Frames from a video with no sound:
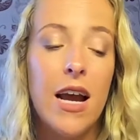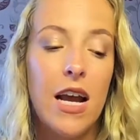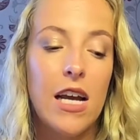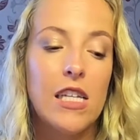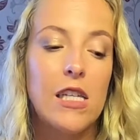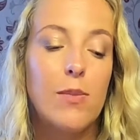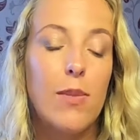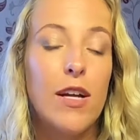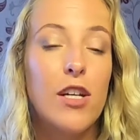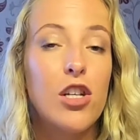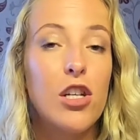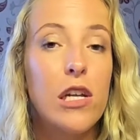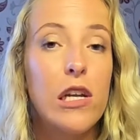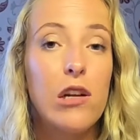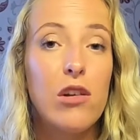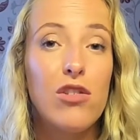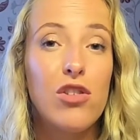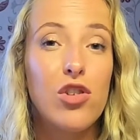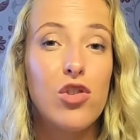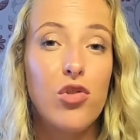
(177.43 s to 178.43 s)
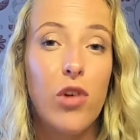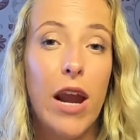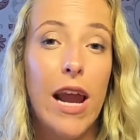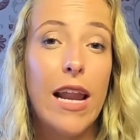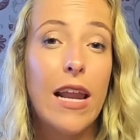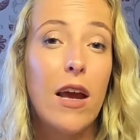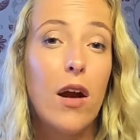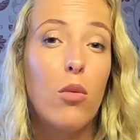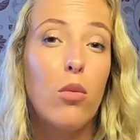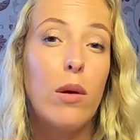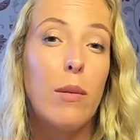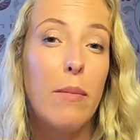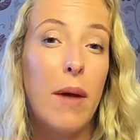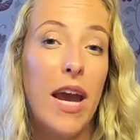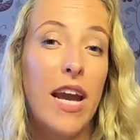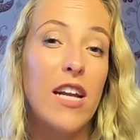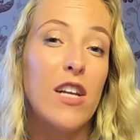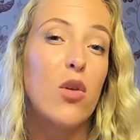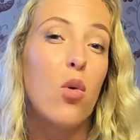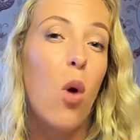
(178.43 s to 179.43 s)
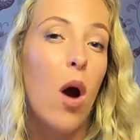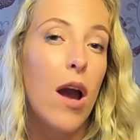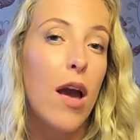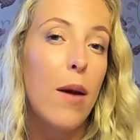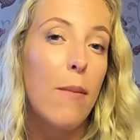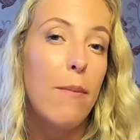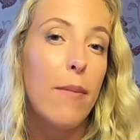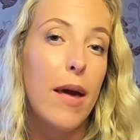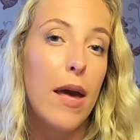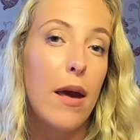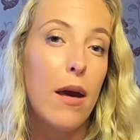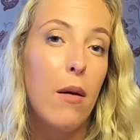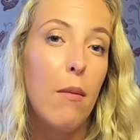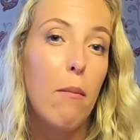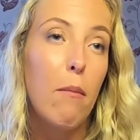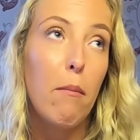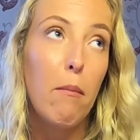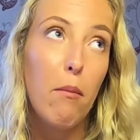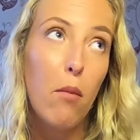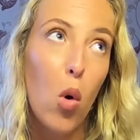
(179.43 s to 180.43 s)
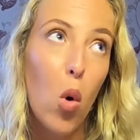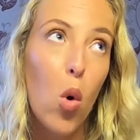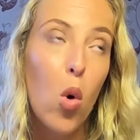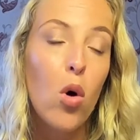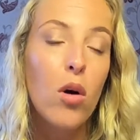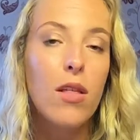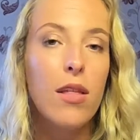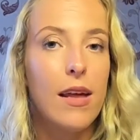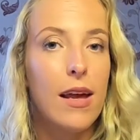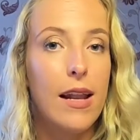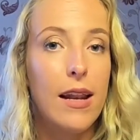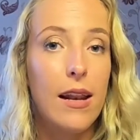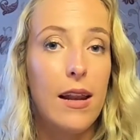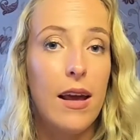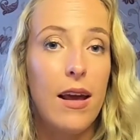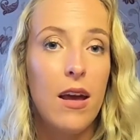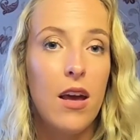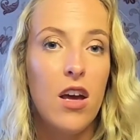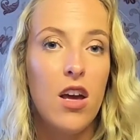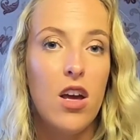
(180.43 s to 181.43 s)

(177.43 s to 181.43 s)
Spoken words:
Especially in Australia, we paid quite a bit more than